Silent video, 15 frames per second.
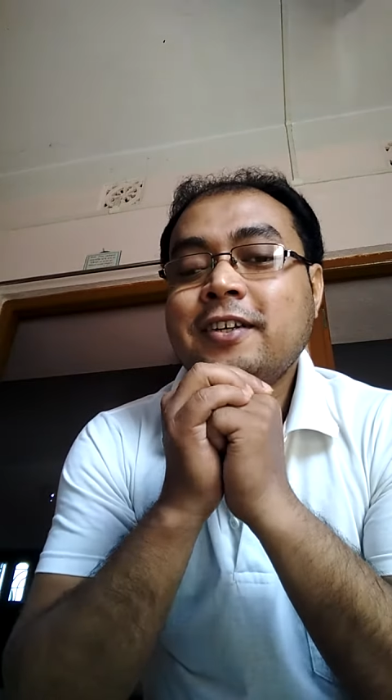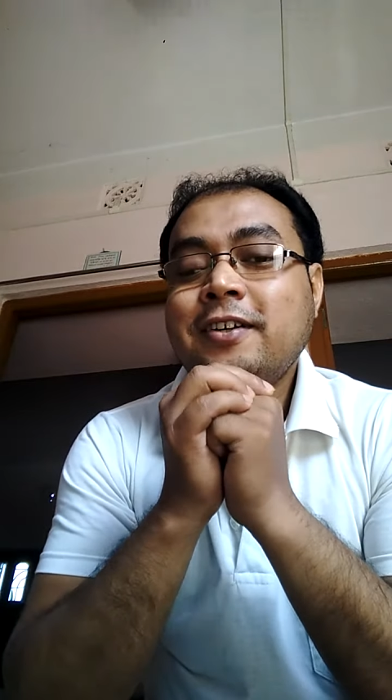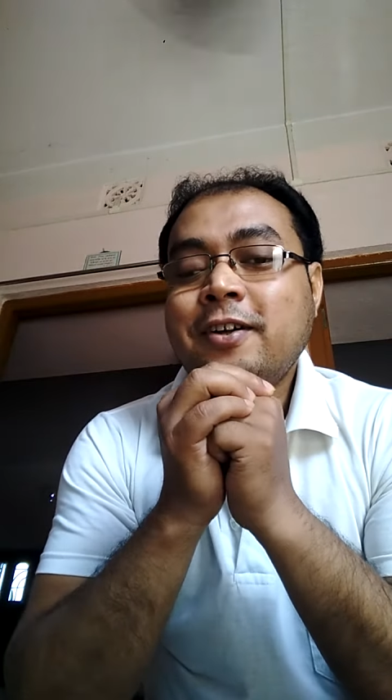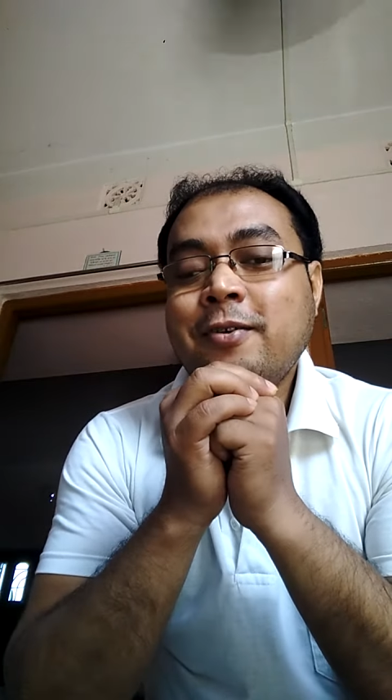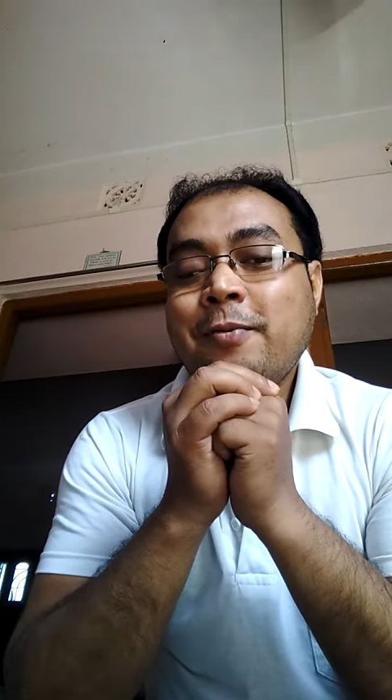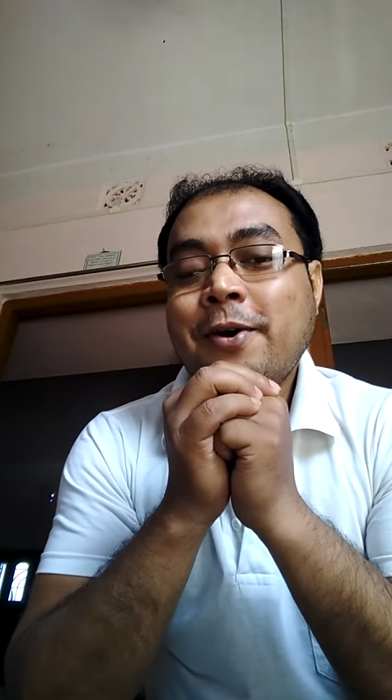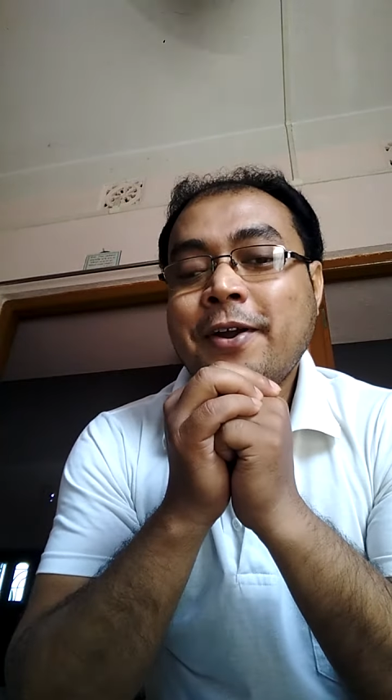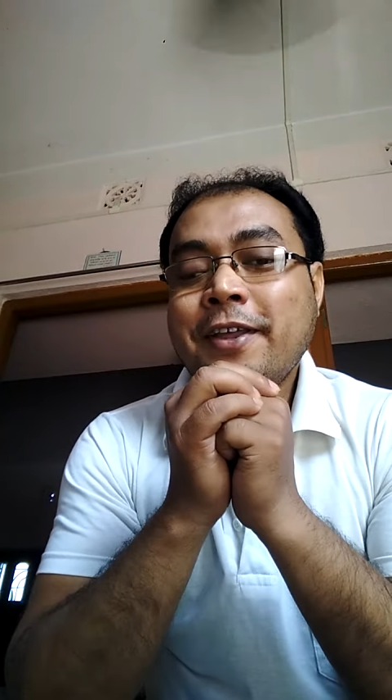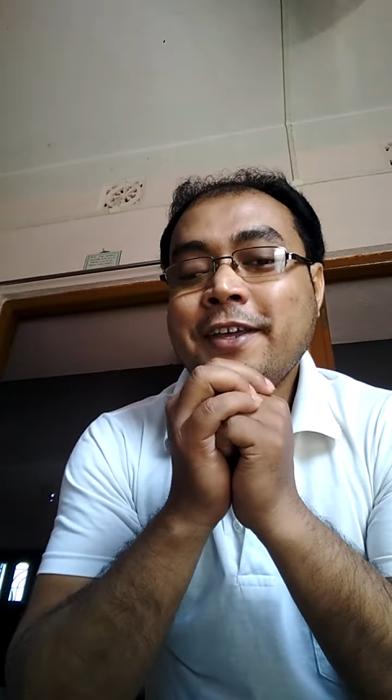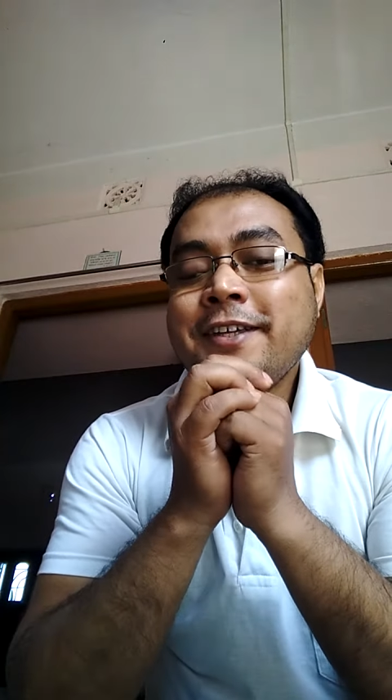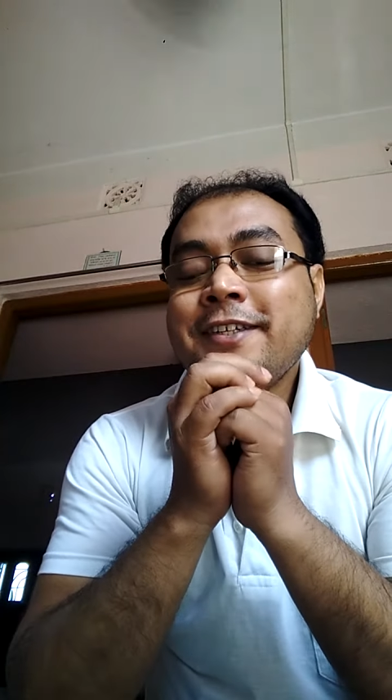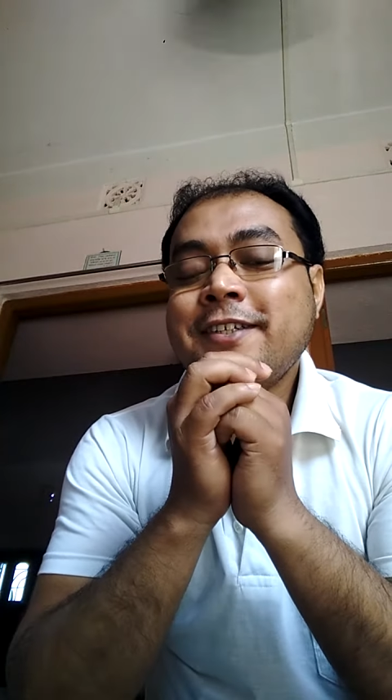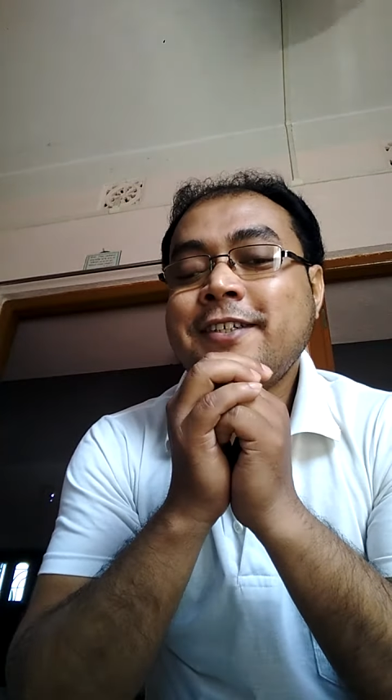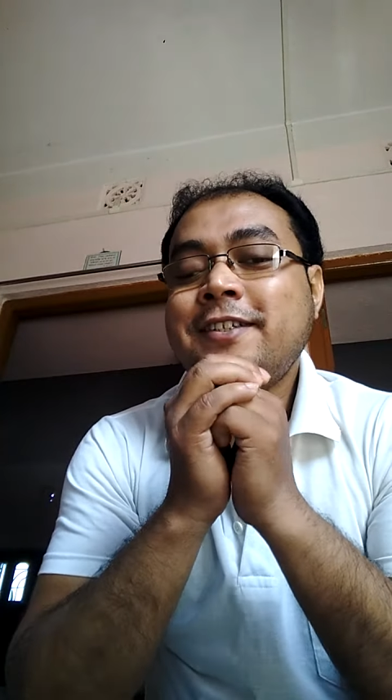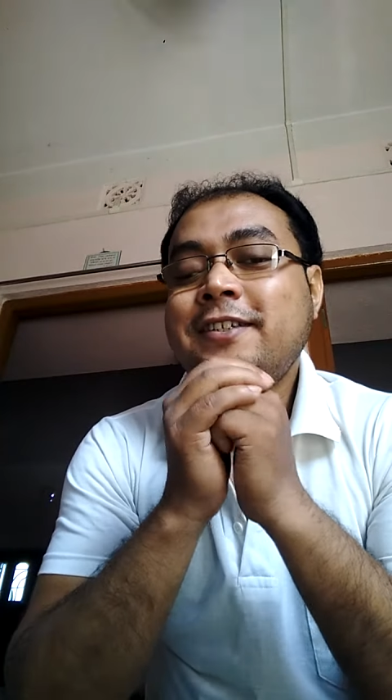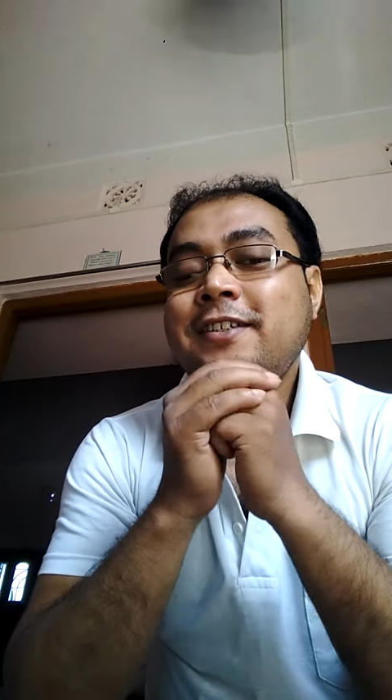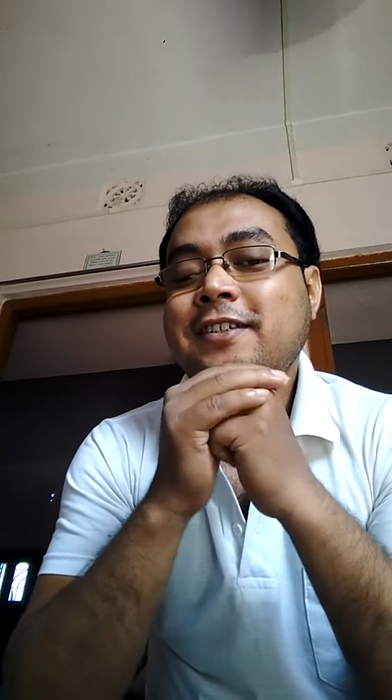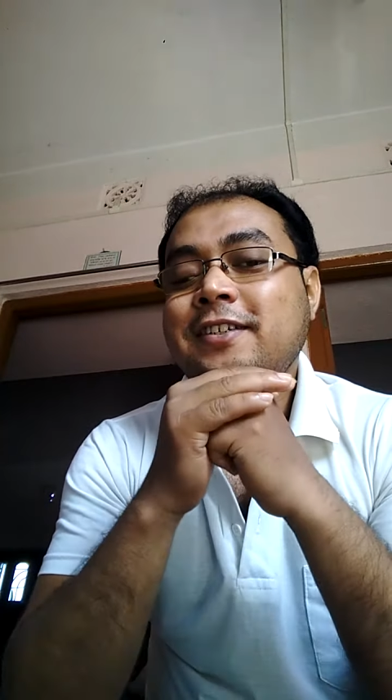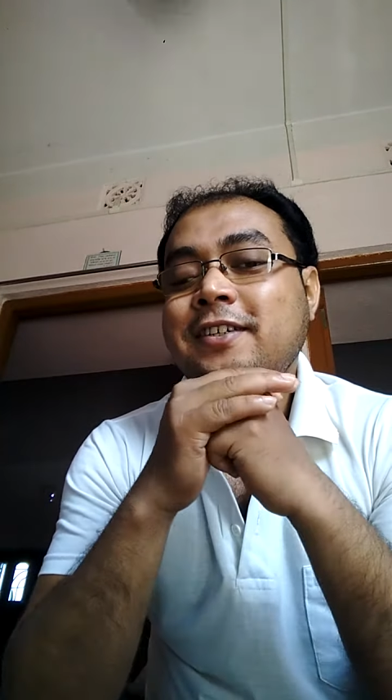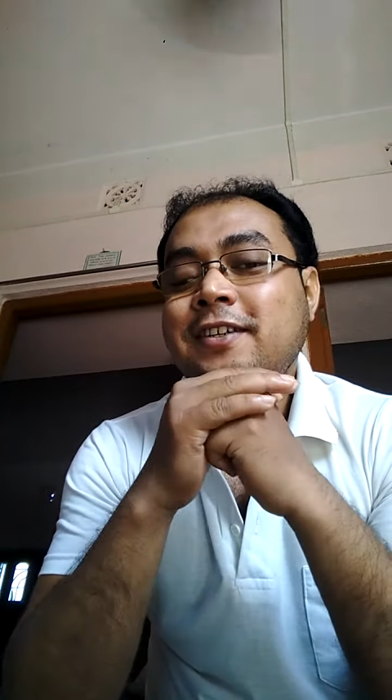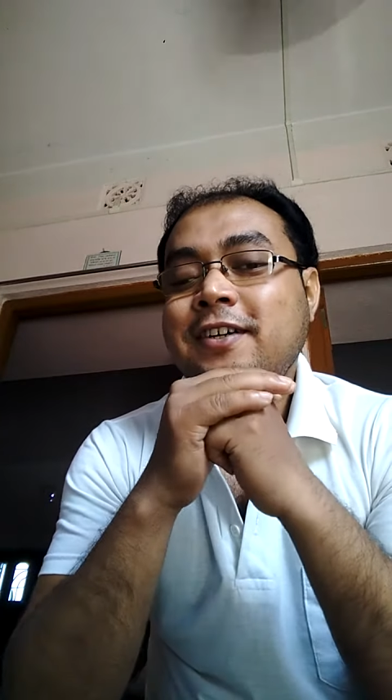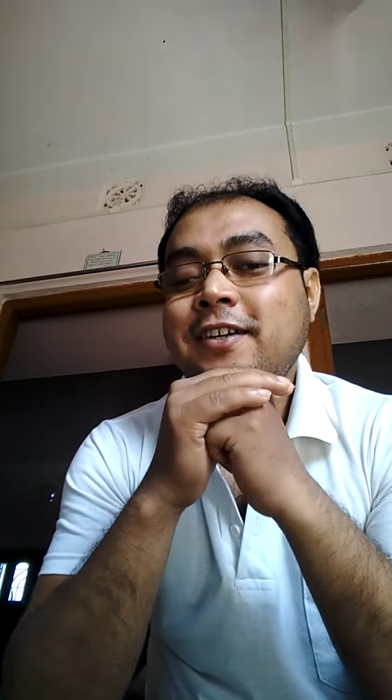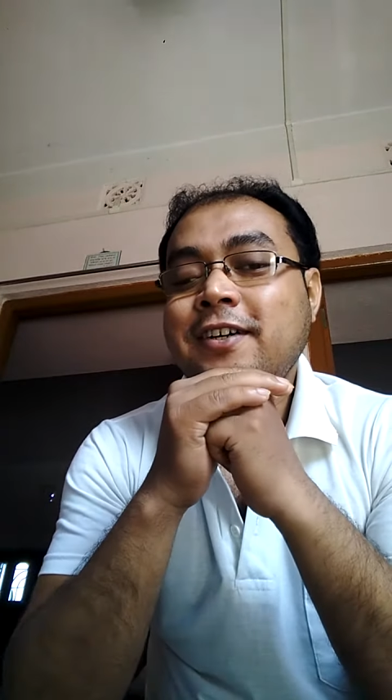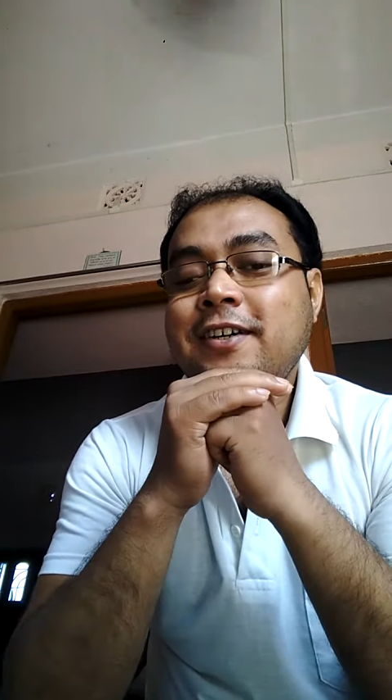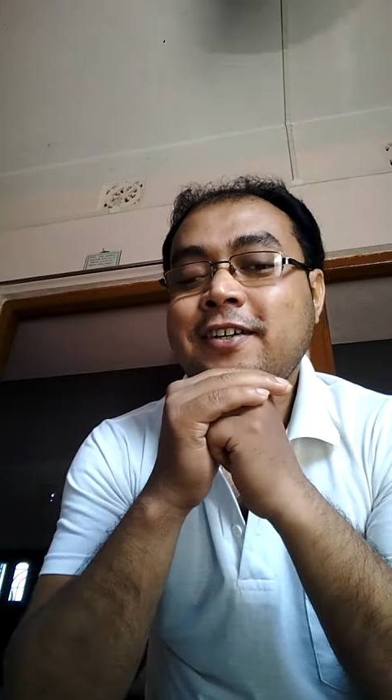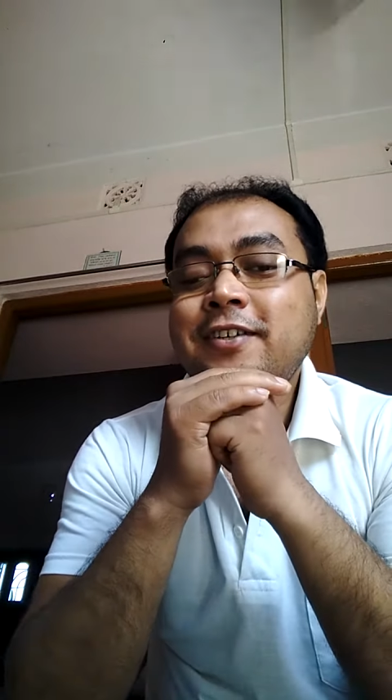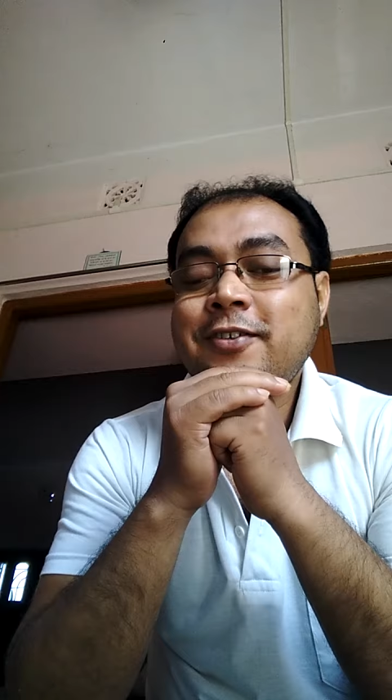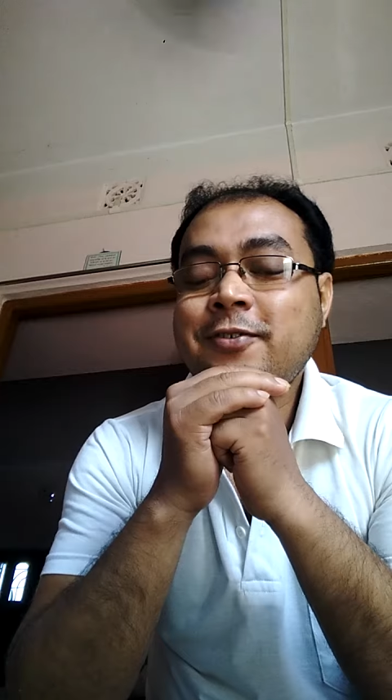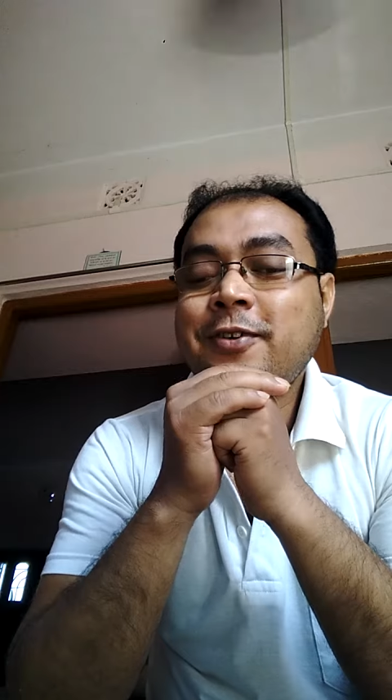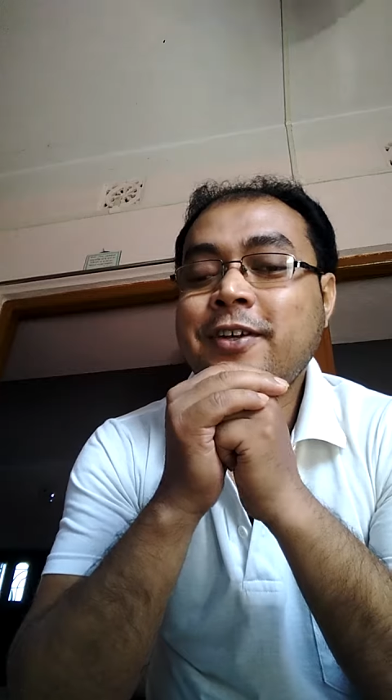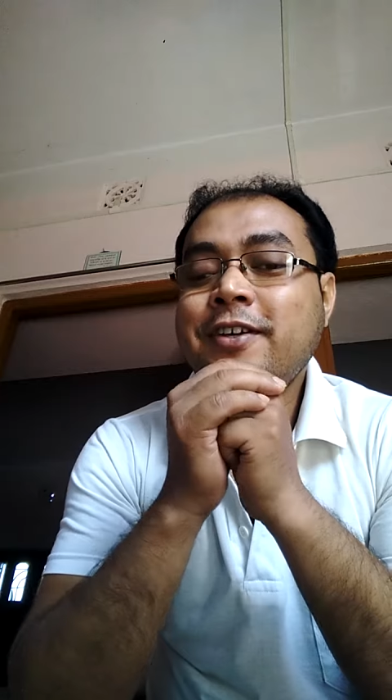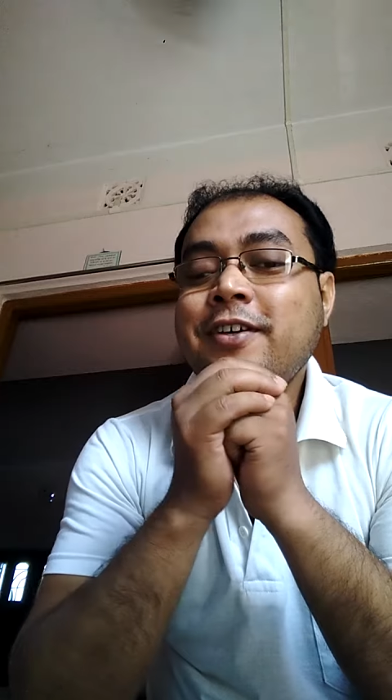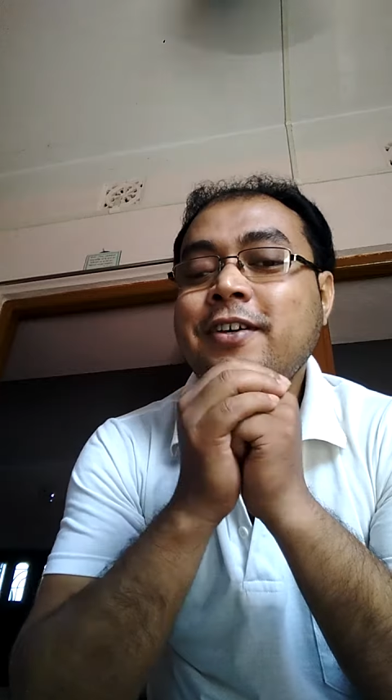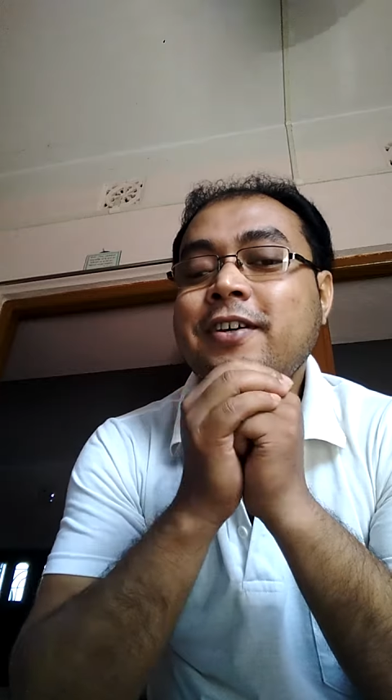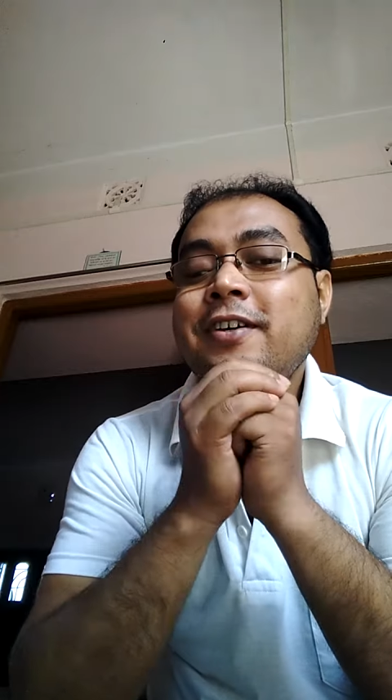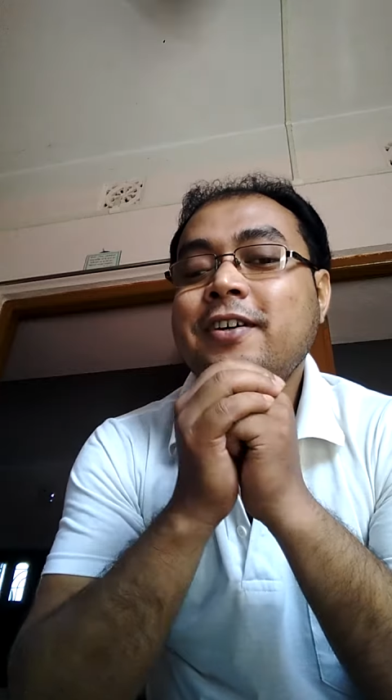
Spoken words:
Good morning. Today